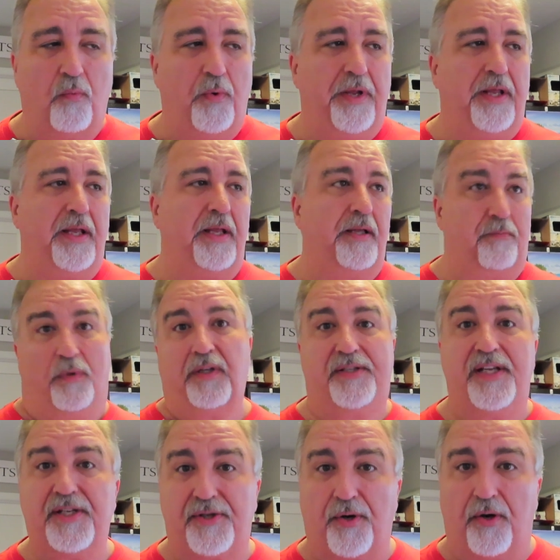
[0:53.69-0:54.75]
it's
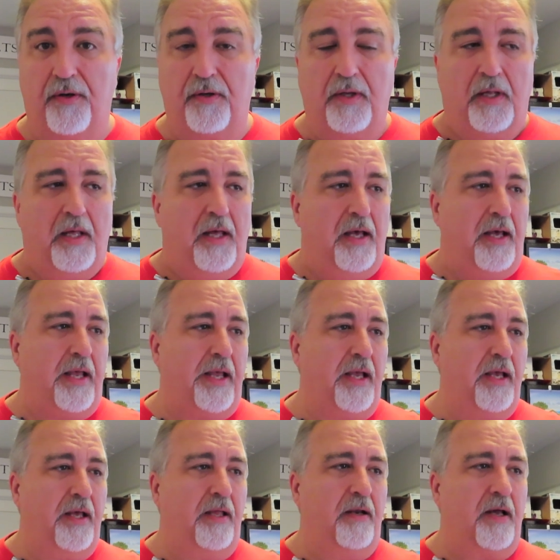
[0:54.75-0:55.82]
Easter.
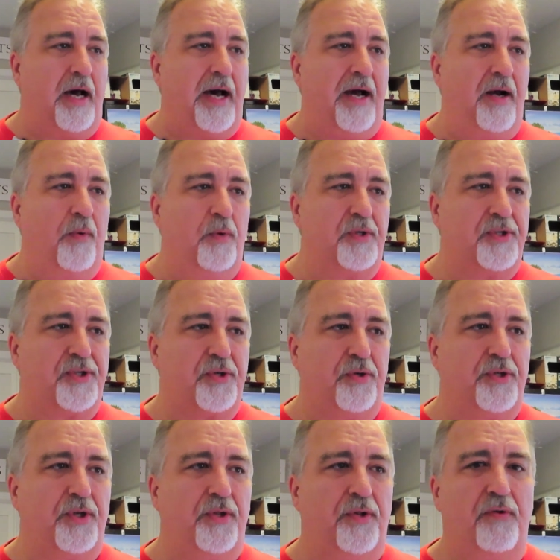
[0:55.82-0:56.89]
And I was
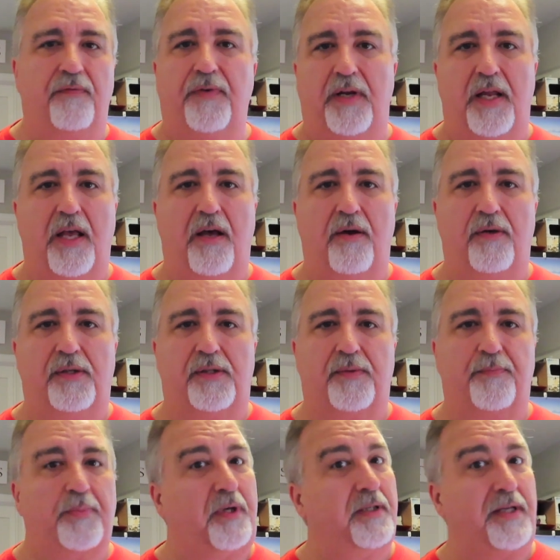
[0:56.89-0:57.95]
searching through videos
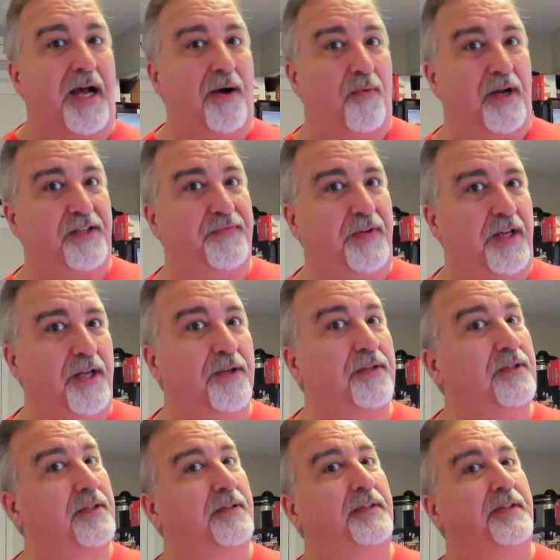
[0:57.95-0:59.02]
because I watch
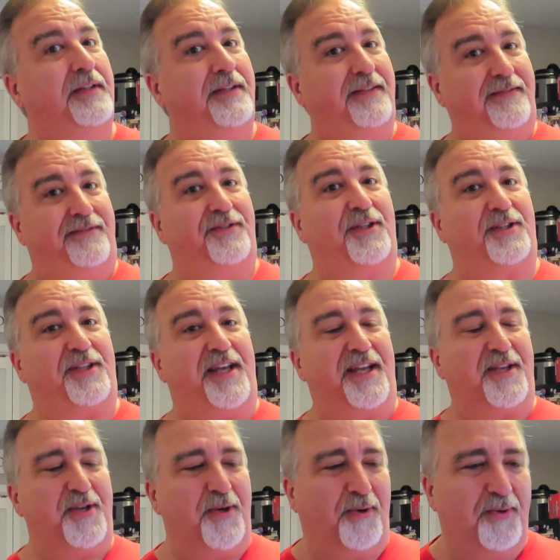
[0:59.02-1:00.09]
videos just
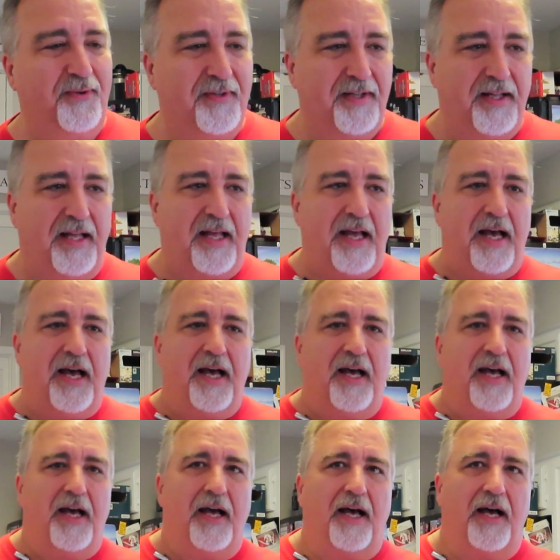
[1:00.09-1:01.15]
like you.
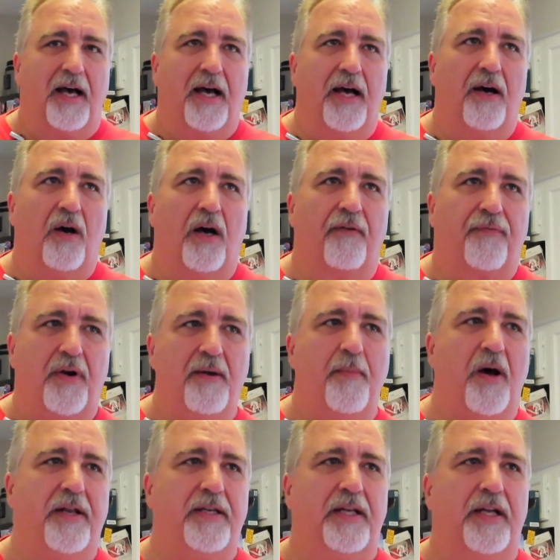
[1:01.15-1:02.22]
A friend of
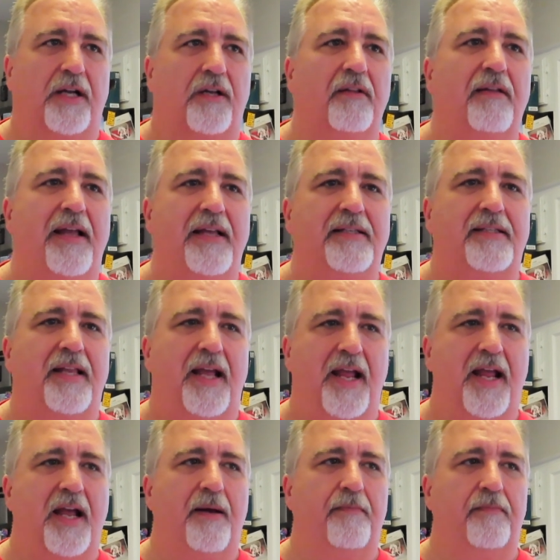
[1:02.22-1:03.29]
mine did a glazed
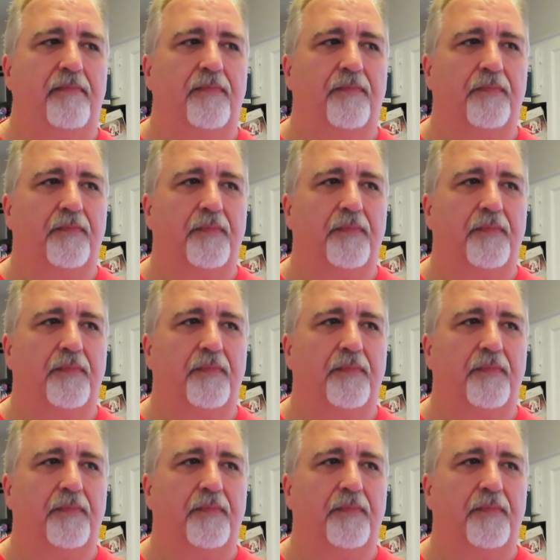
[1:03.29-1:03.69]
ham